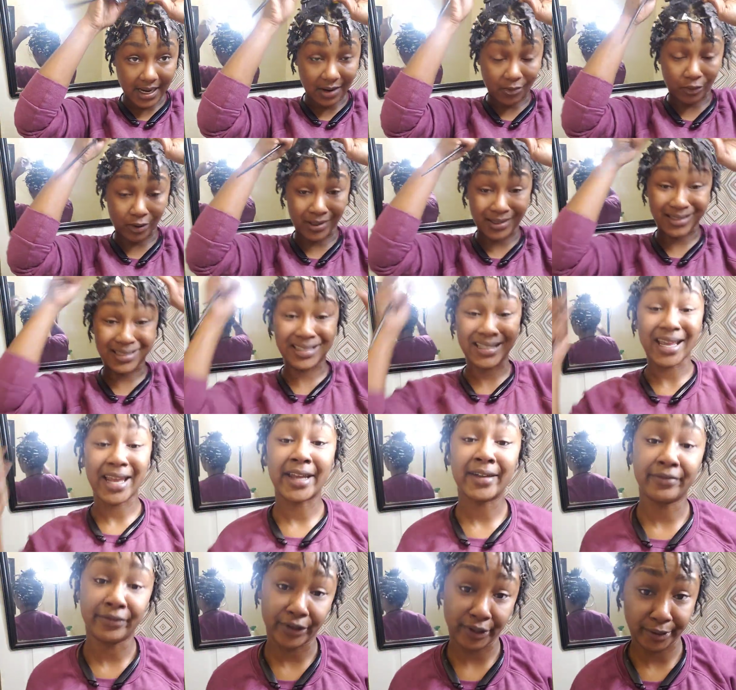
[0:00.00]
I wanted to
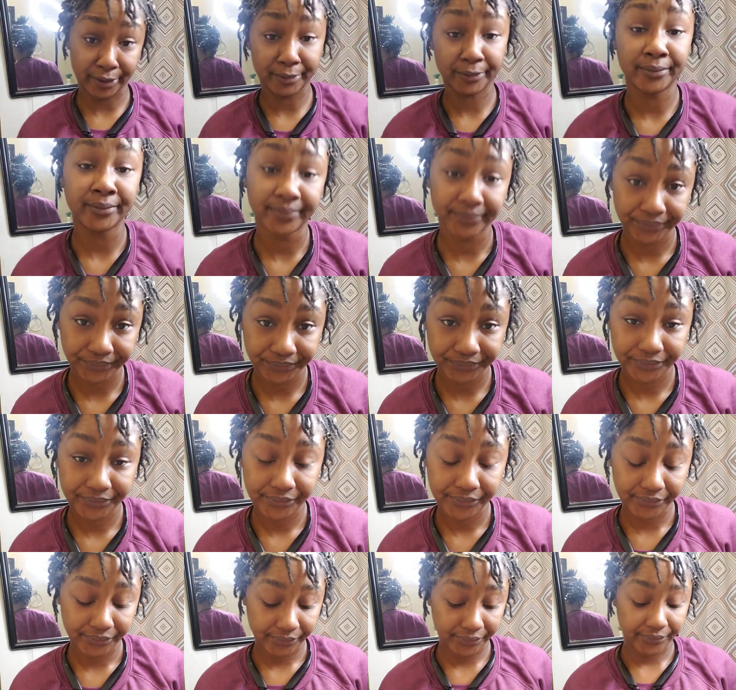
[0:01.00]
save you
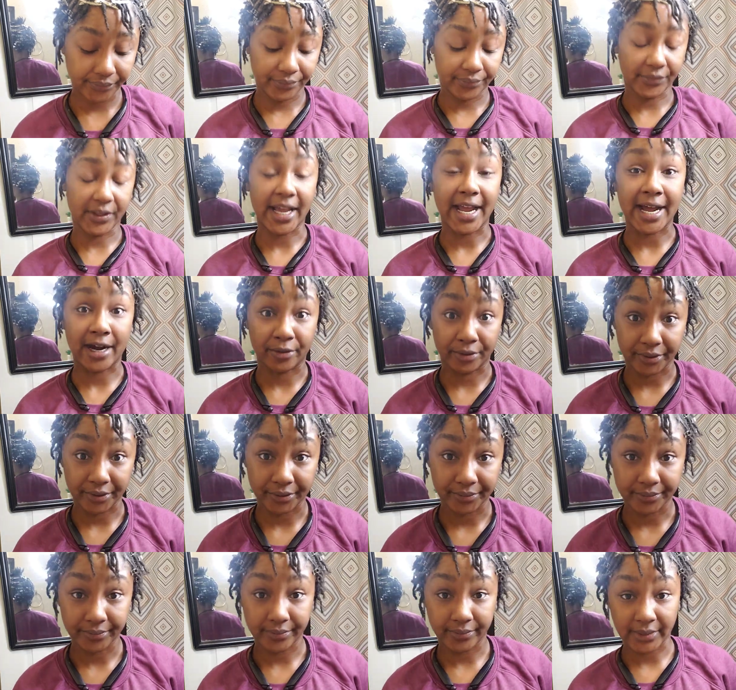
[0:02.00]
the
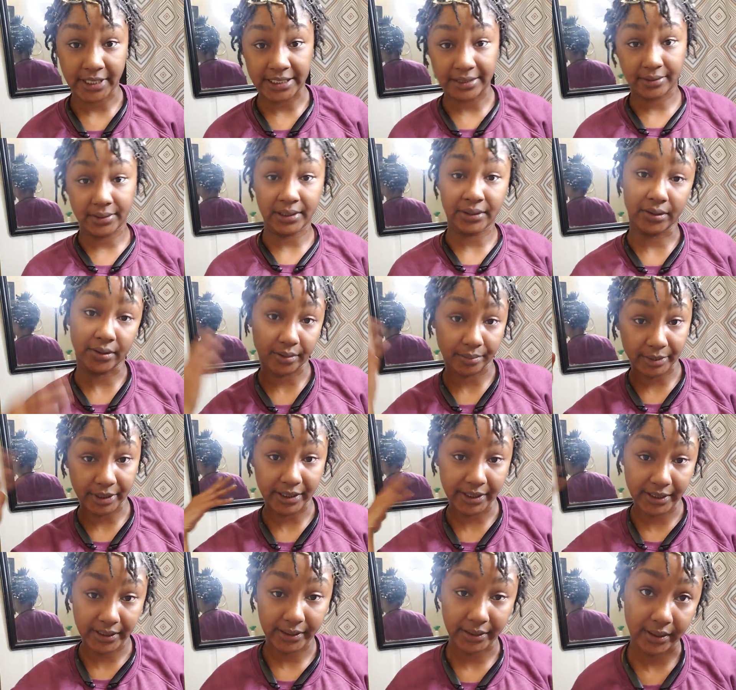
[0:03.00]
hour that it took me
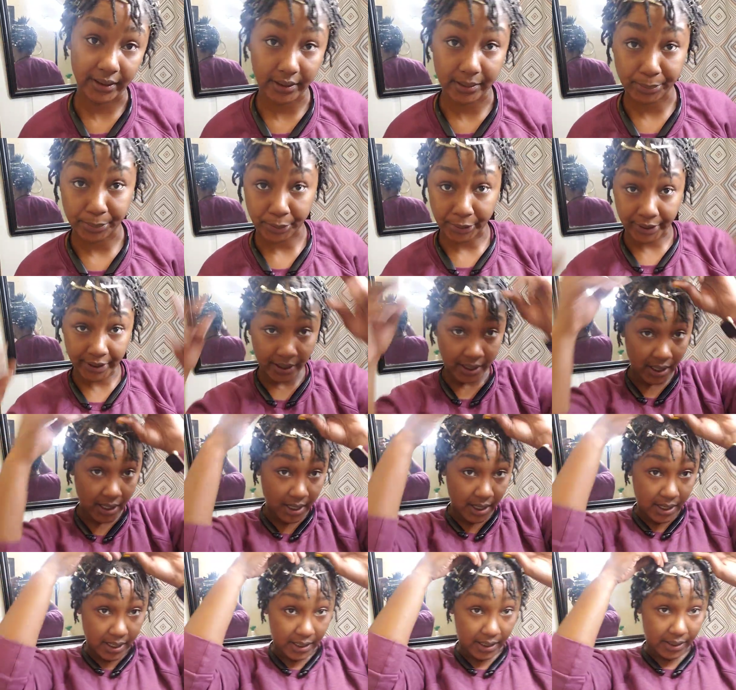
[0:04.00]
to get to this point,
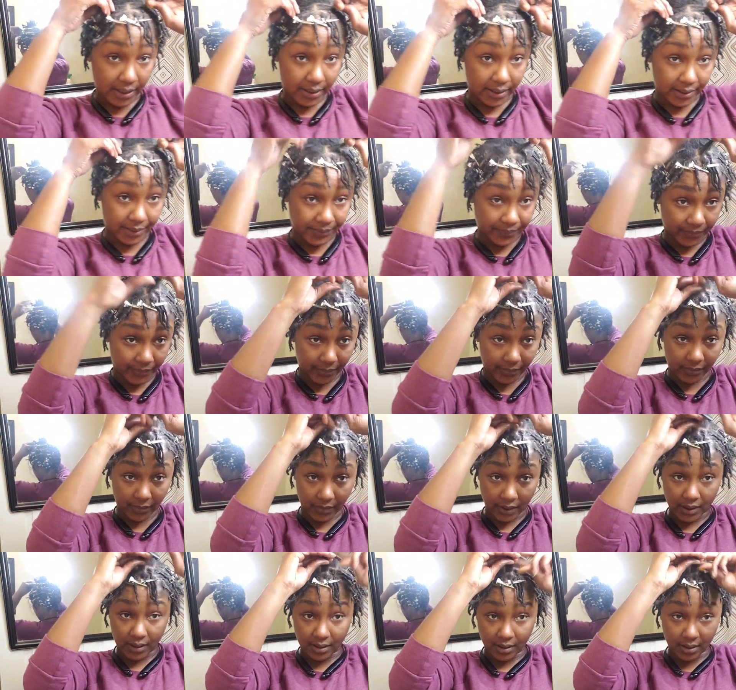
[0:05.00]
and
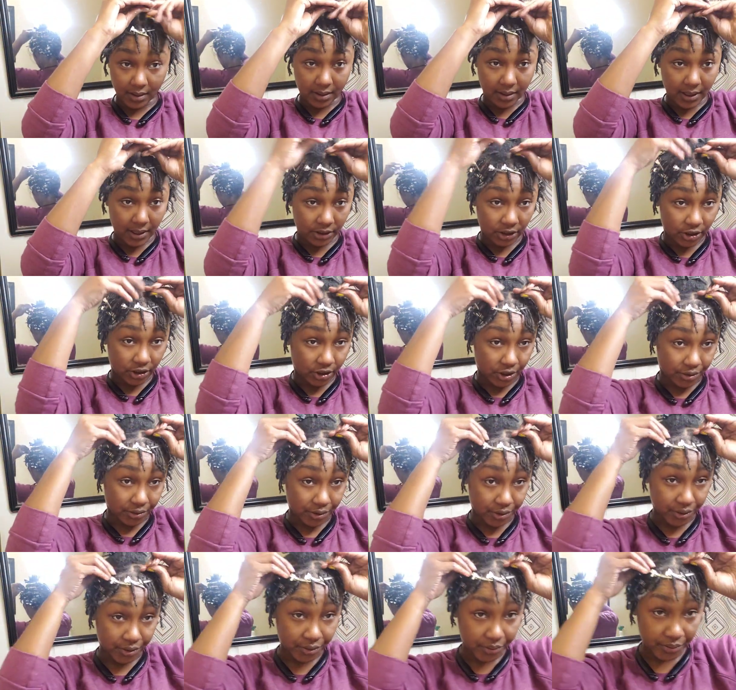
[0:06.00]
just show
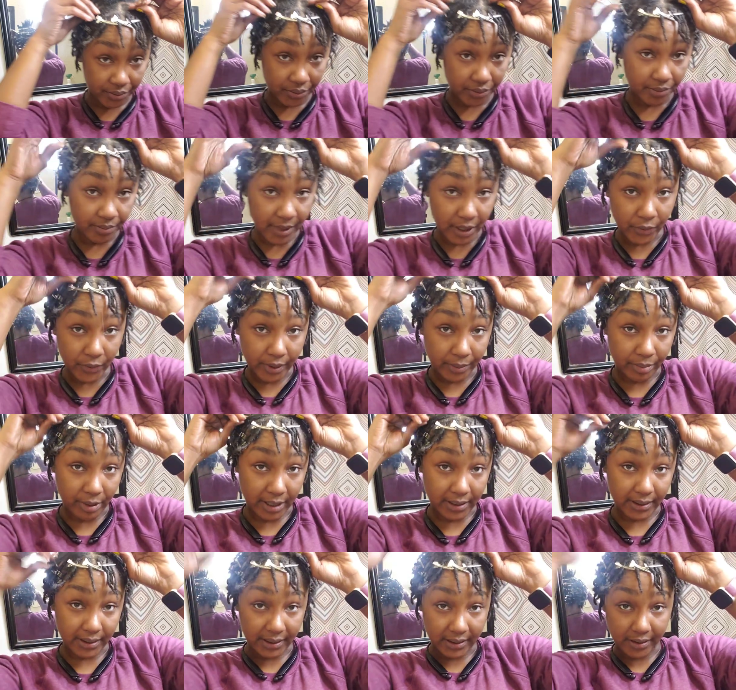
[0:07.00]
you my quick
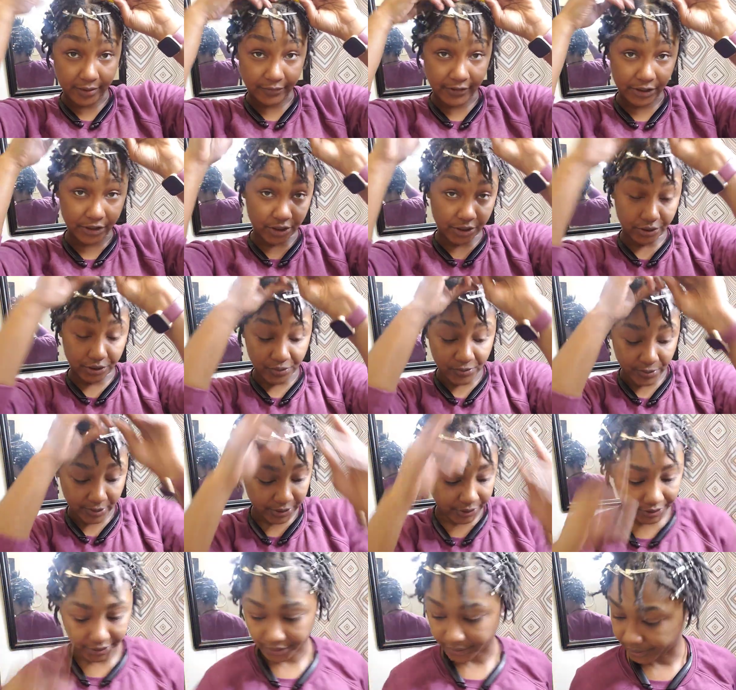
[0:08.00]
process. If I show you
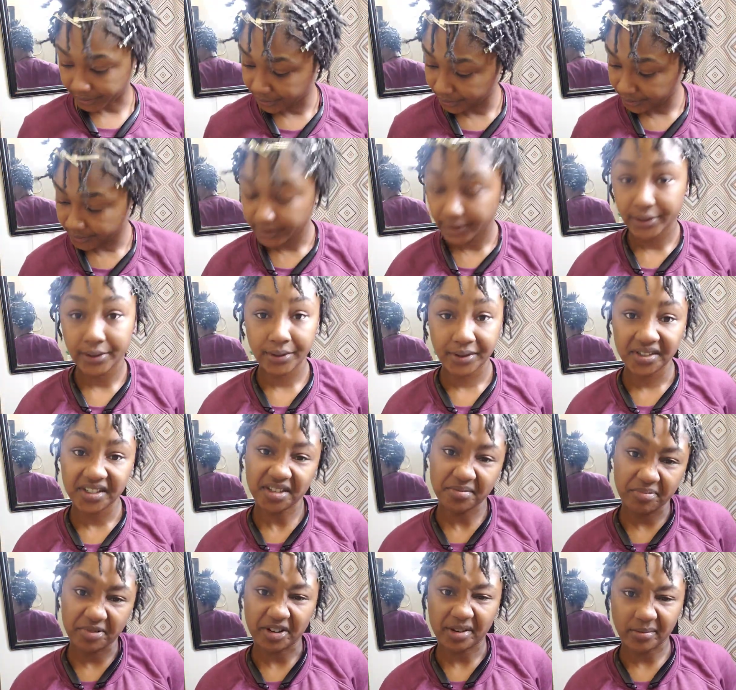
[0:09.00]
one or two,
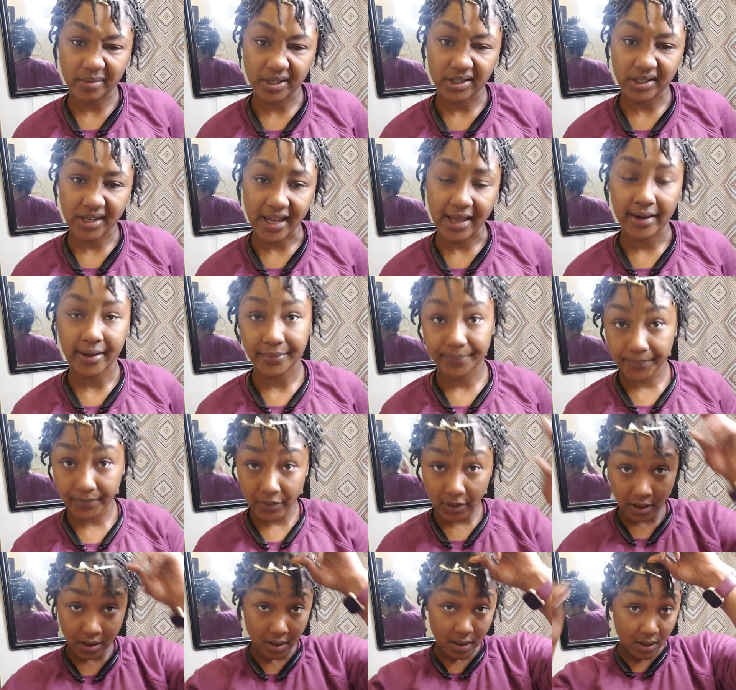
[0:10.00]
you pretty much got
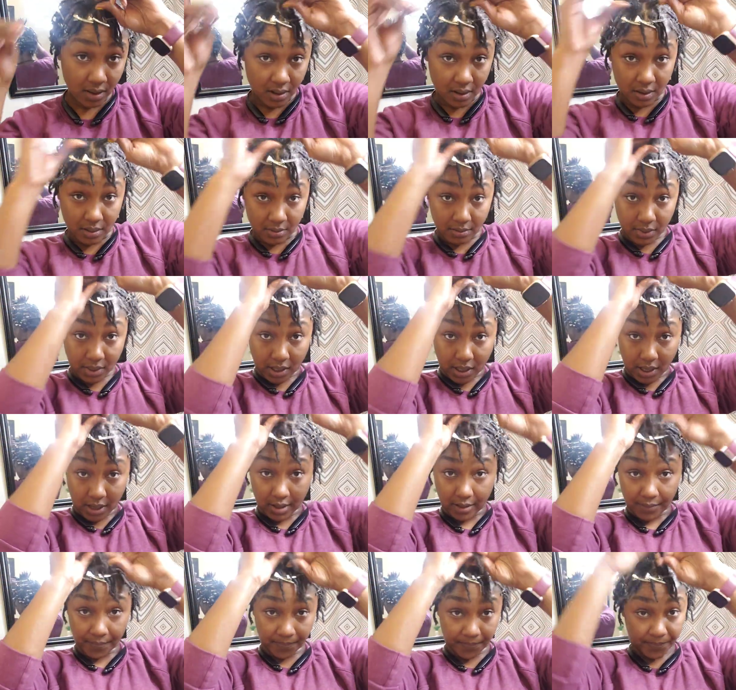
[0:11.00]
it. But
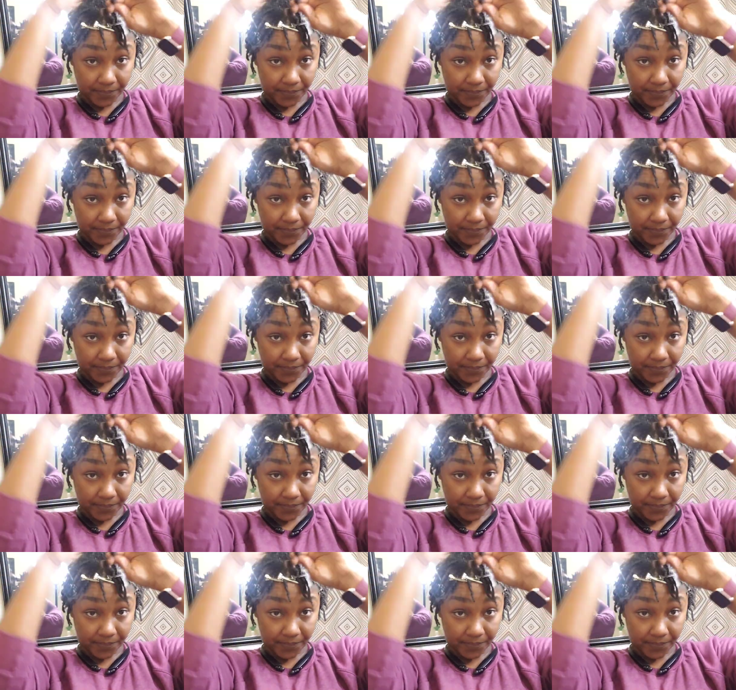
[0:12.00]
yeah.